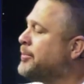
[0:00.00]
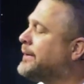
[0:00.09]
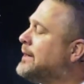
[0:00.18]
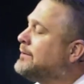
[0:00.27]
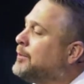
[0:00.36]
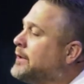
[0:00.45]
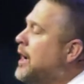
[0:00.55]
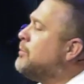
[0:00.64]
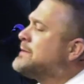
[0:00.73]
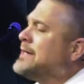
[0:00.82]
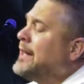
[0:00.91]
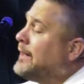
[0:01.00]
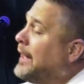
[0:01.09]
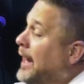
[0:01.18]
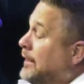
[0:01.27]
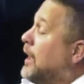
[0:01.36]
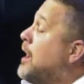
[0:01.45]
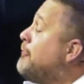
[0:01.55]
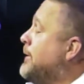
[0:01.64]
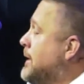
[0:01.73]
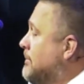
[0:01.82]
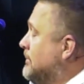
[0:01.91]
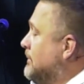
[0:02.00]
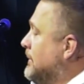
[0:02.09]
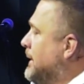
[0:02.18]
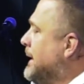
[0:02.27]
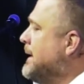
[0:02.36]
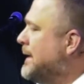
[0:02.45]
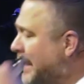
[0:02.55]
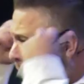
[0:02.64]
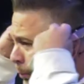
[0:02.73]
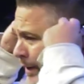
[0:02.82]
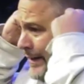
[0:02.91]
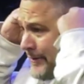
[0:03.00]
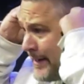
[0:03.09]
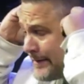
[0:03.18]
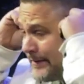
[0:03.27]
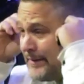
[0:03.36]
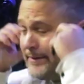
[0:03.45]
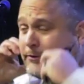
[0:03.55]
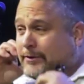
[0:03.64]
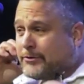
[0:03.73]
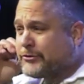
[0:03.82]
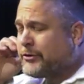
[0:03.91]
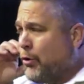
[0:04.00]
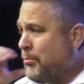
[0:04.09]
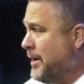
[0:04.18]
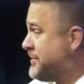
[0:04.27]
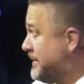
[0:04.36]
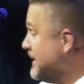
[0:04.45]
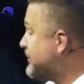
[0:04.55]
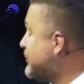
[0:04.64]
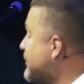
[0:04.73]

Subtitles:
But God was saying, I love him. And I really think there's so much in this